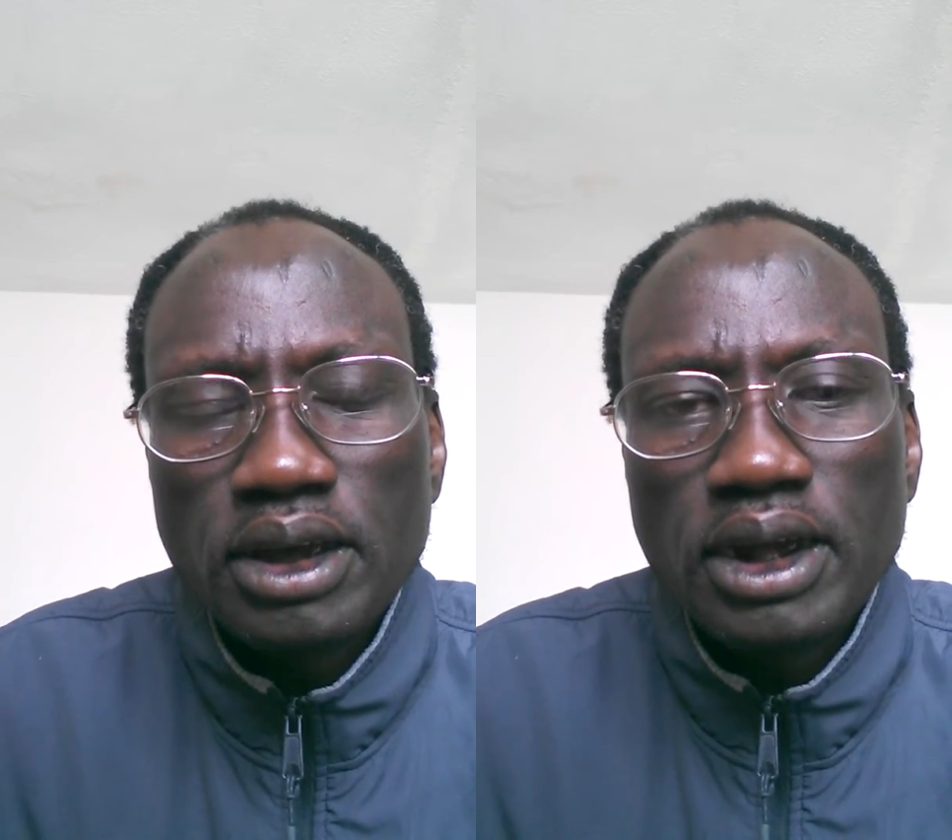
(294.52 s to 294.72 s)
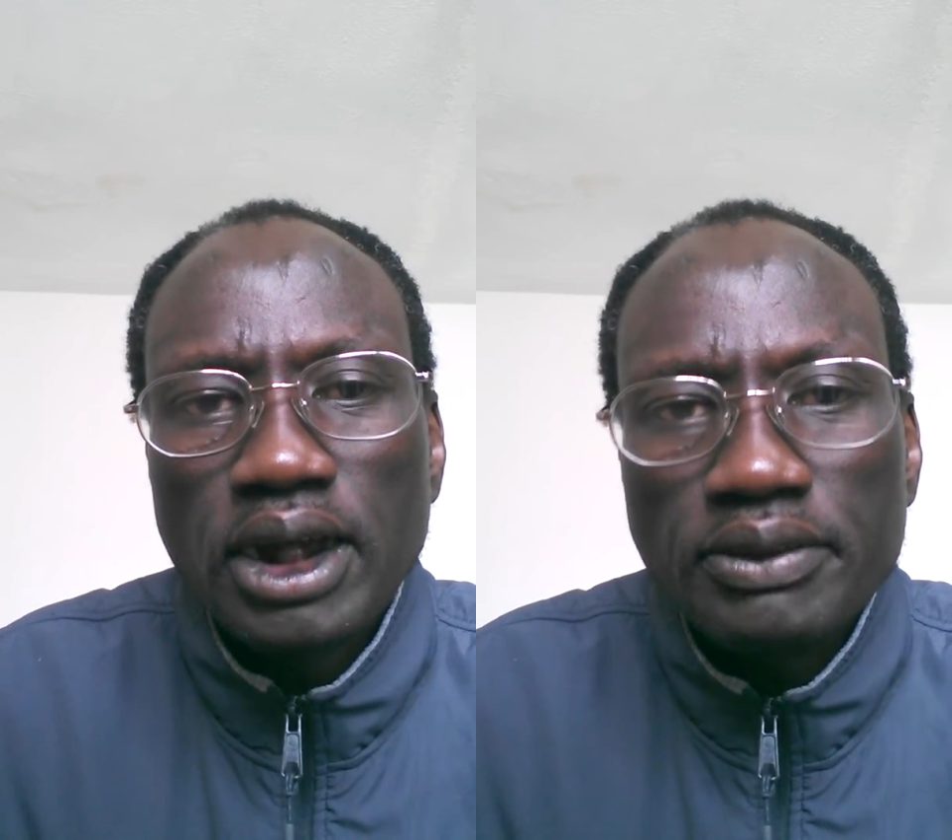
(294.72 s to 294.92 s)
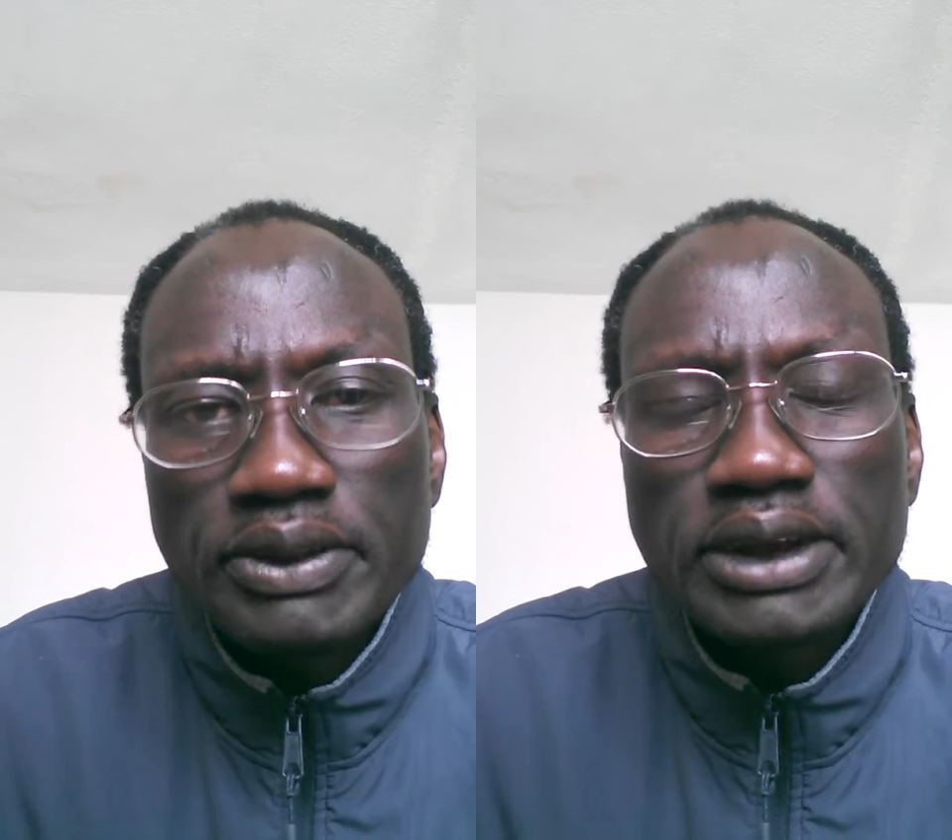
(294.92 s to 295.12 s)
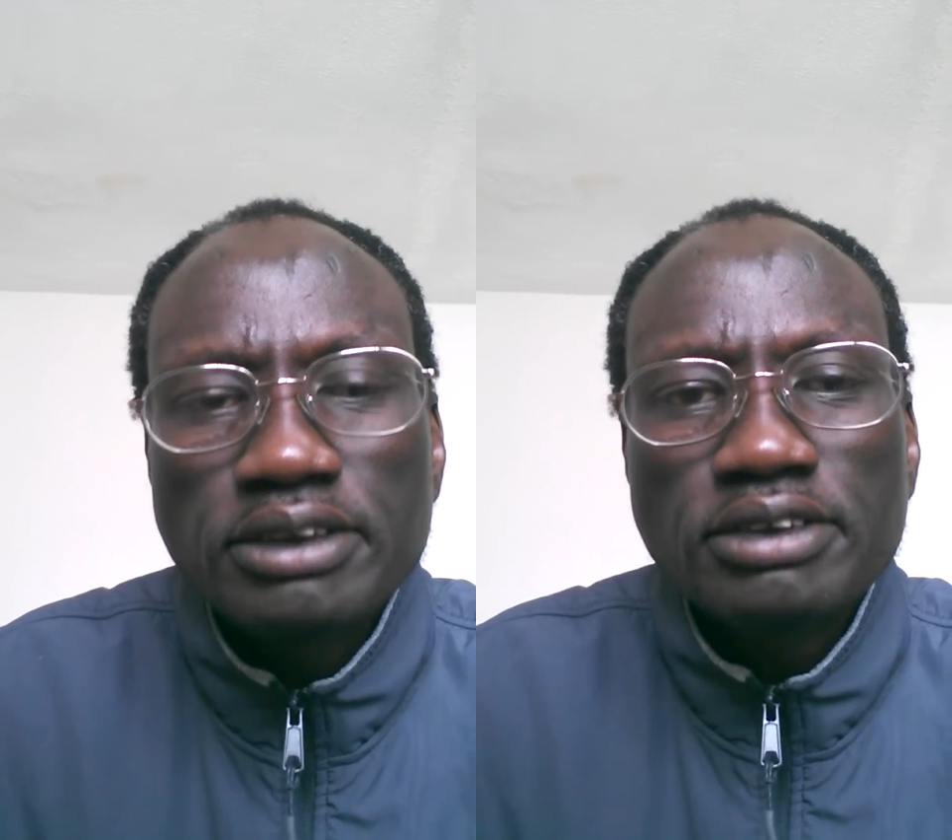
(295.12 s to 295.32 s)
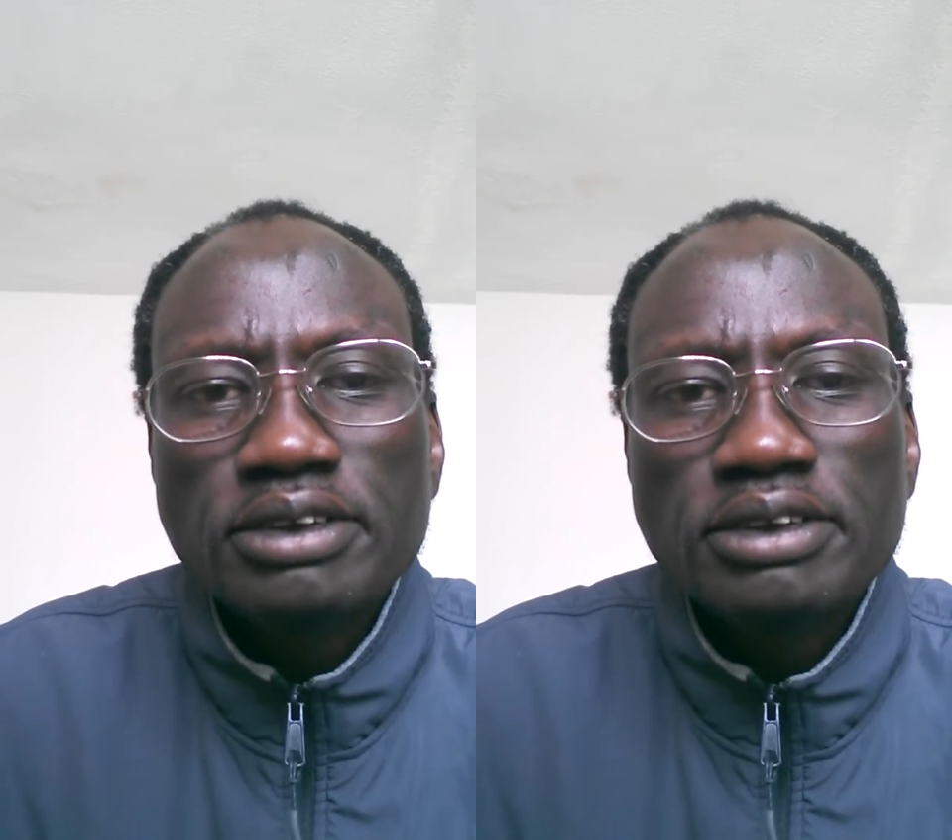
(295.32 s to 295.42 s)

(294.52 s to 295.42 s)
and that